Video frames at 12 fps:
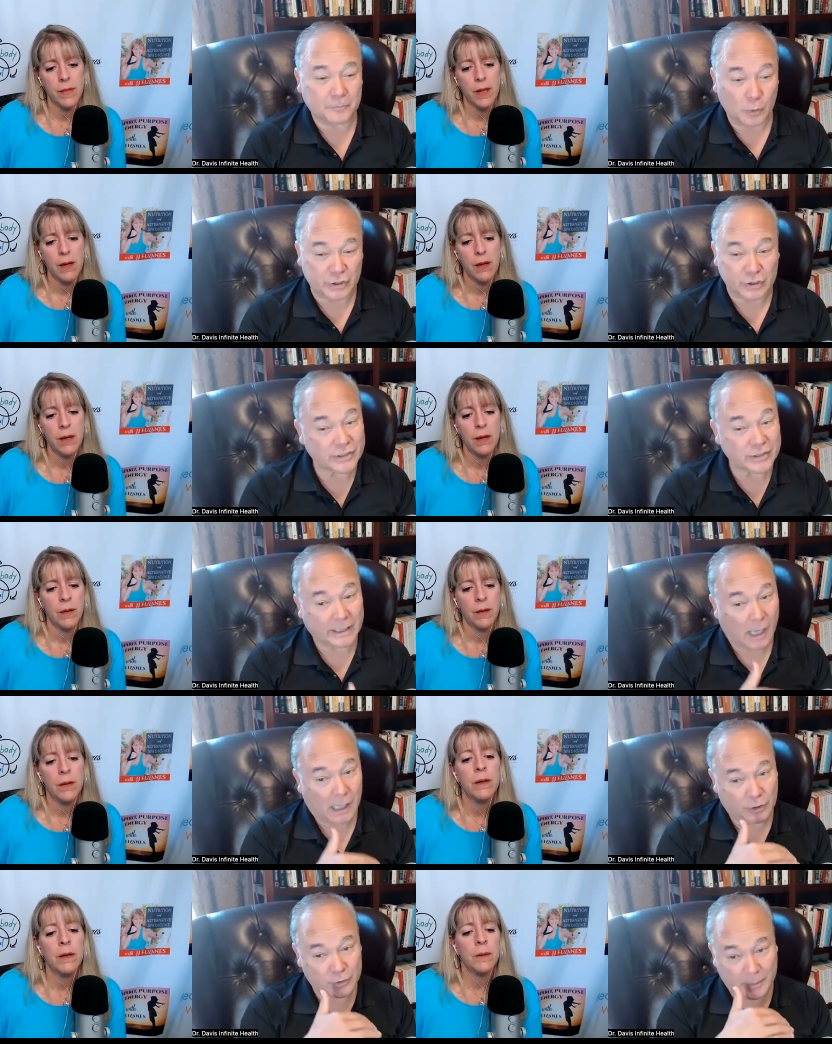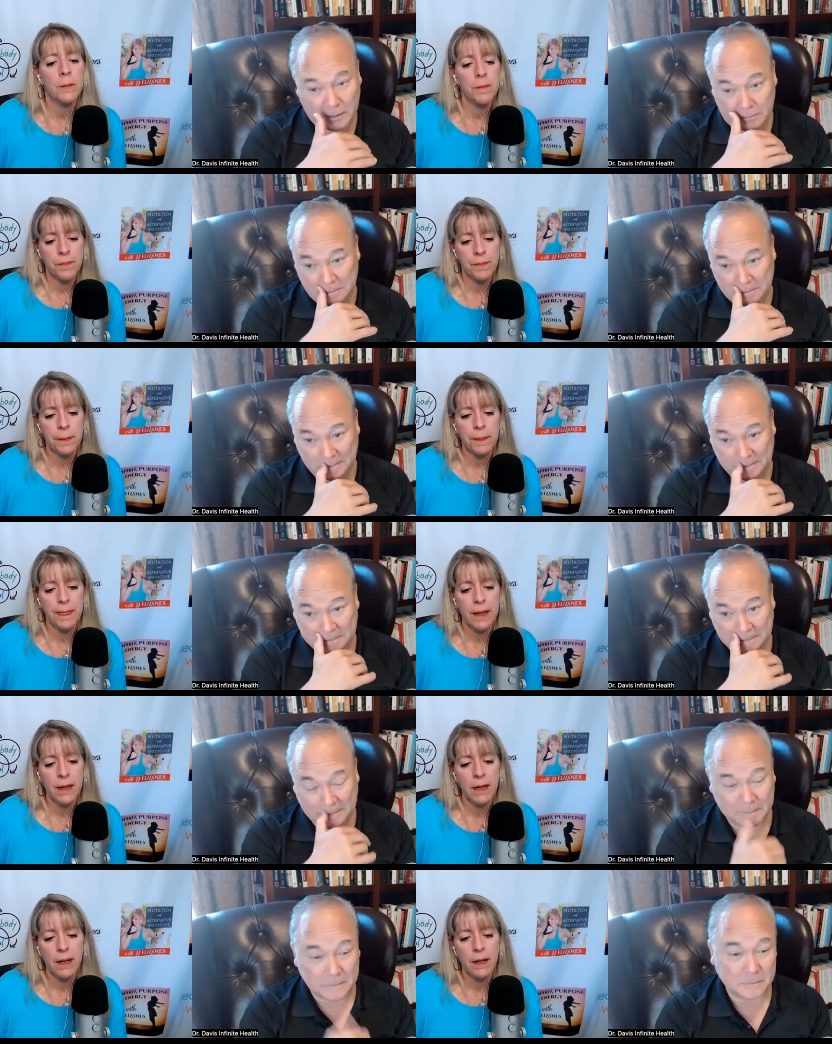Speaker 1: Was it just acknowledgement?
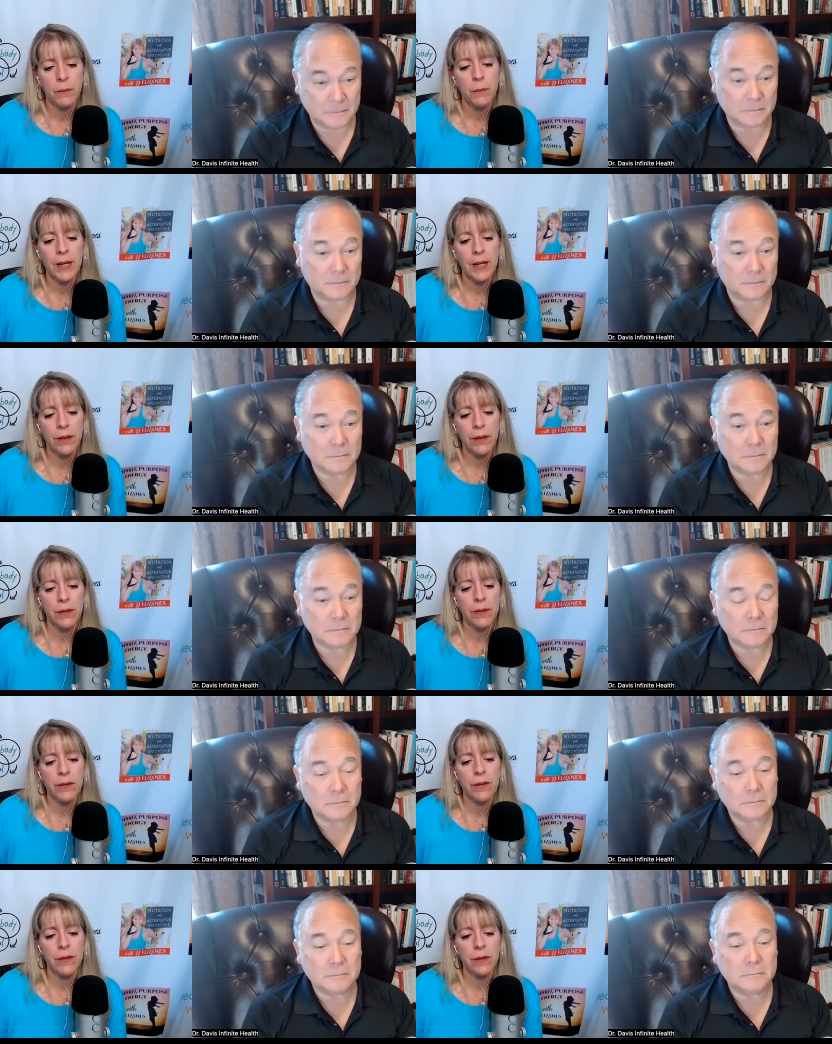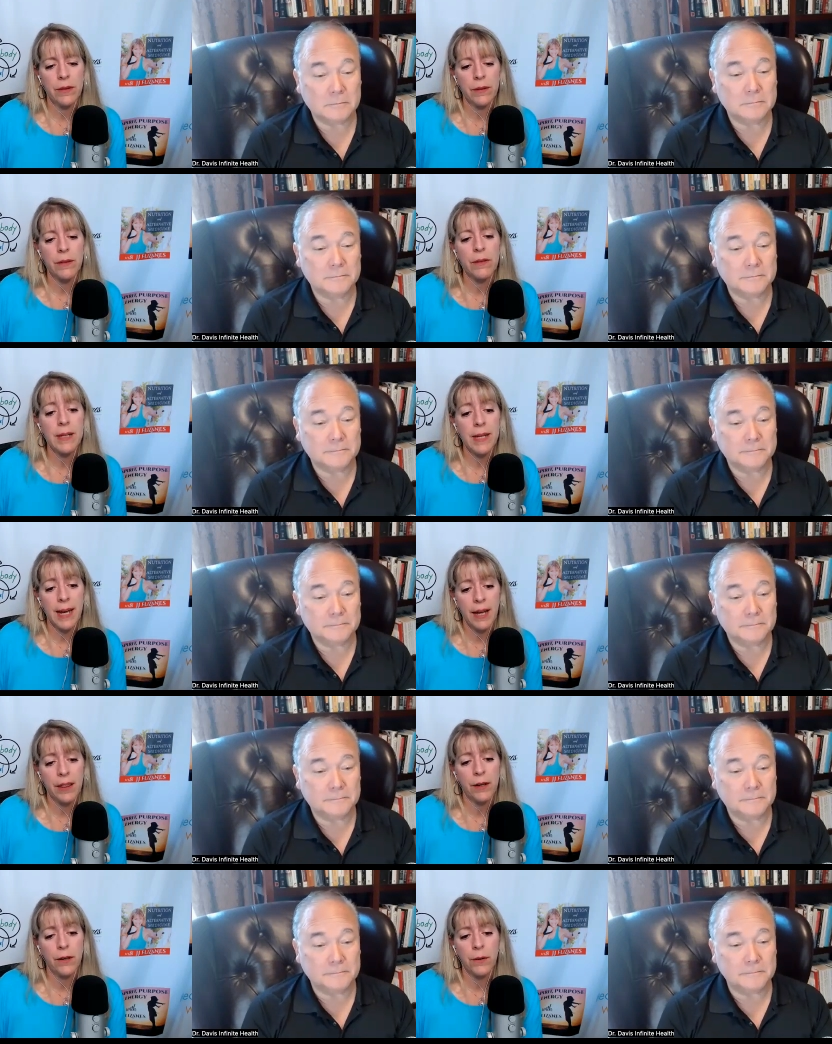Well,
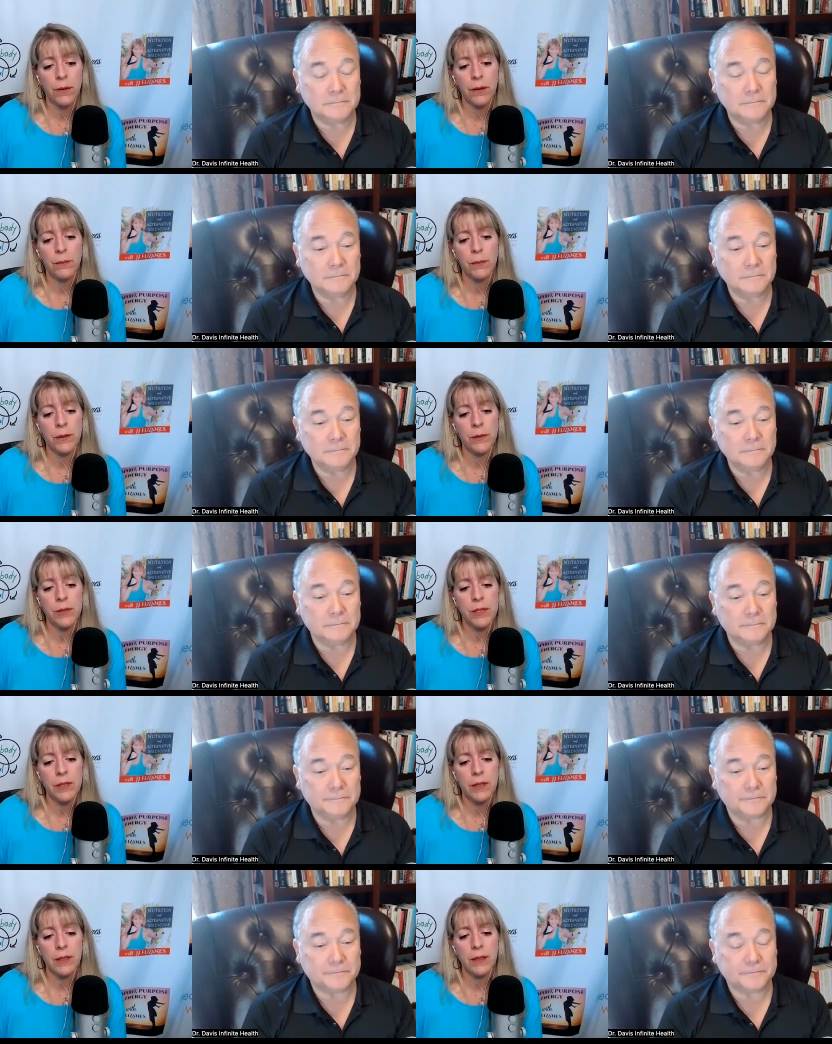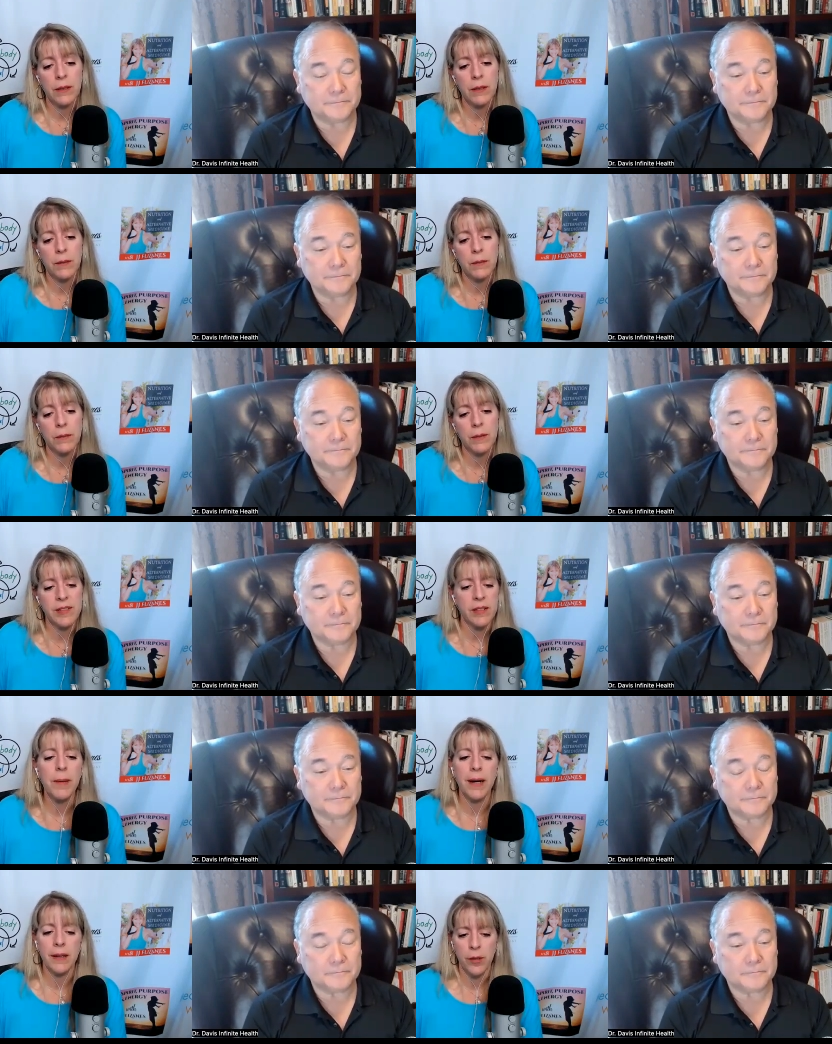
Speaker 2: yeah, the core wound
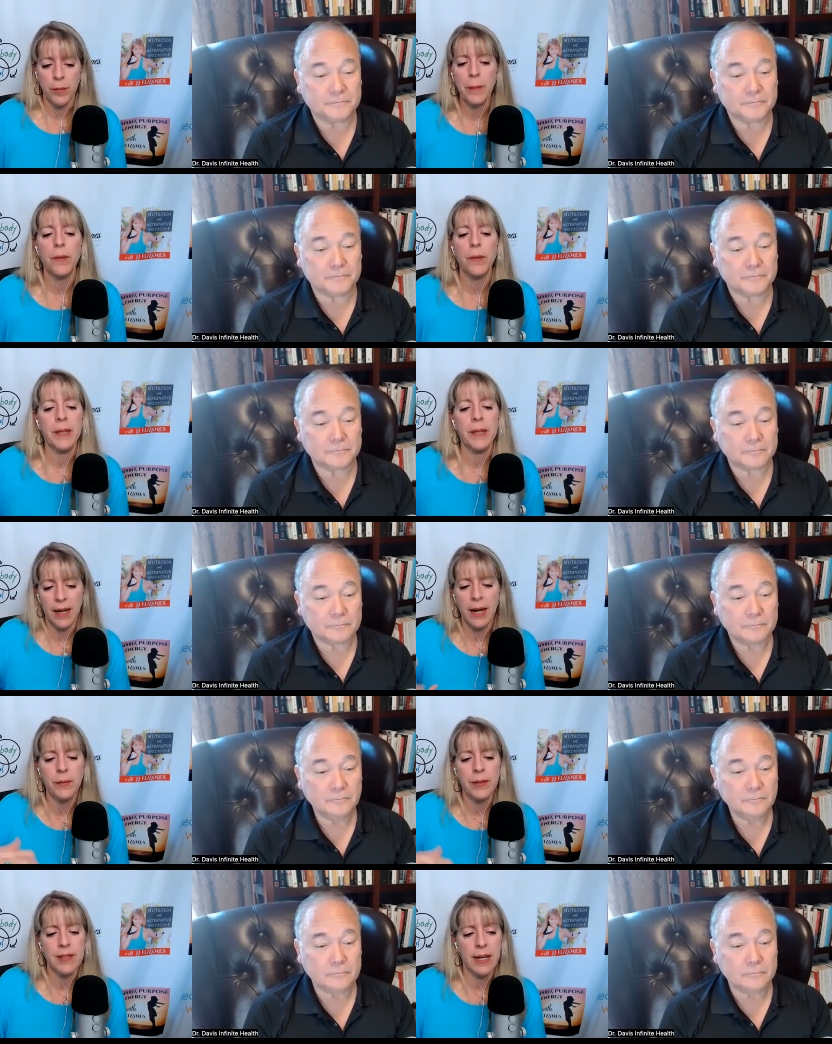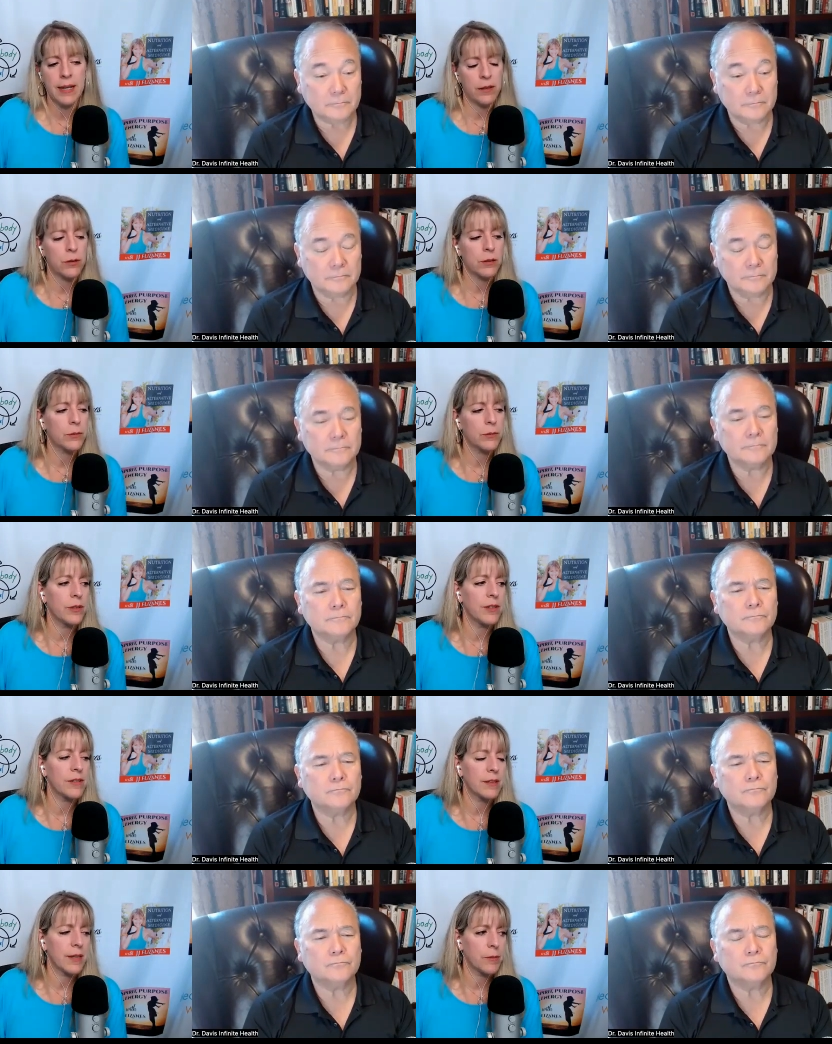isn't about other people, but I would say the core wound
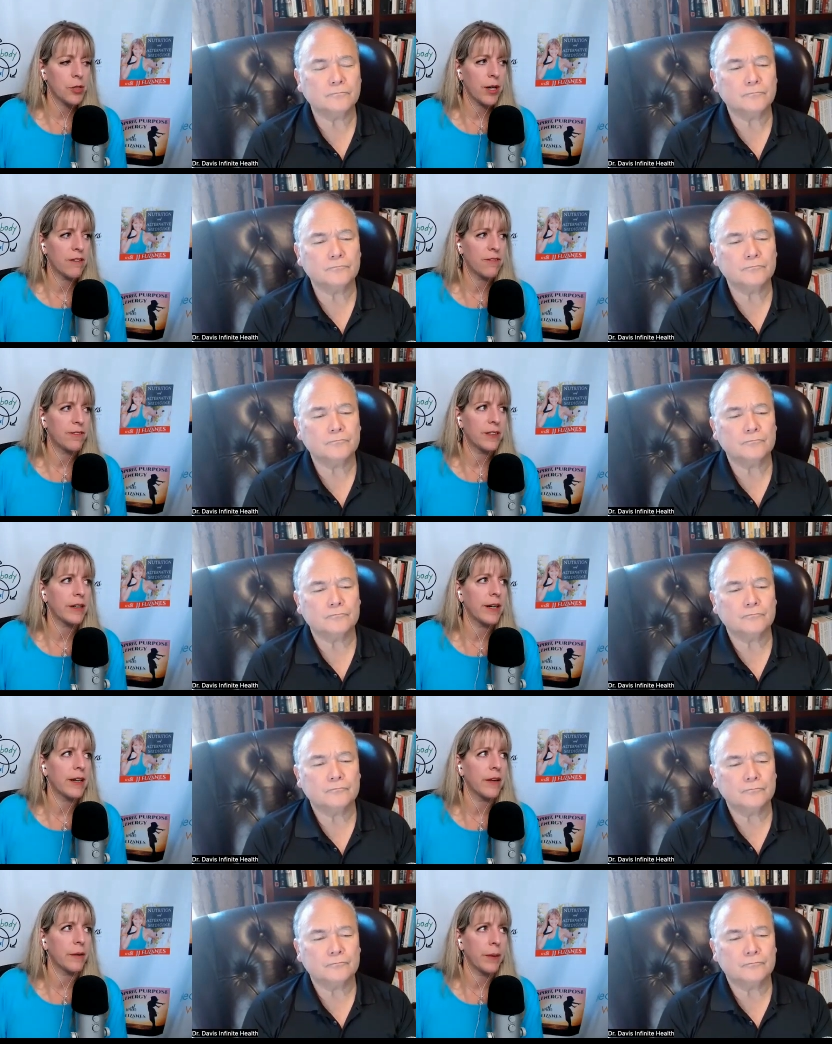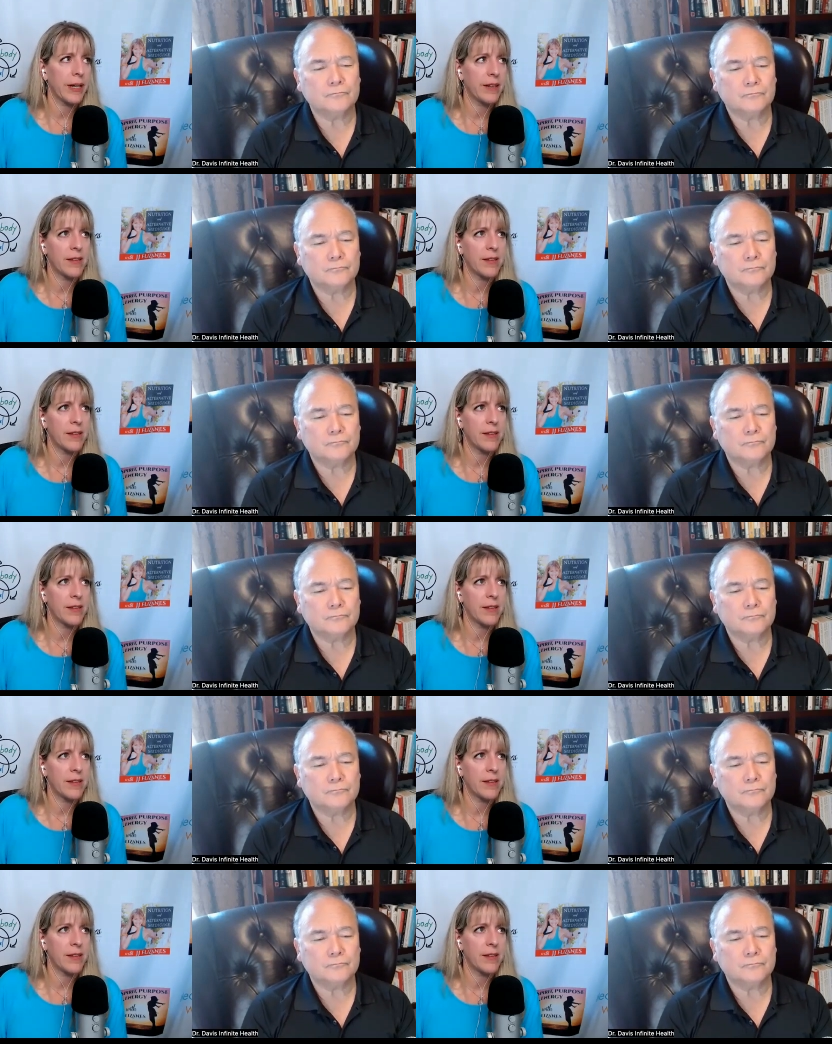is, I'm trying to figure out another way to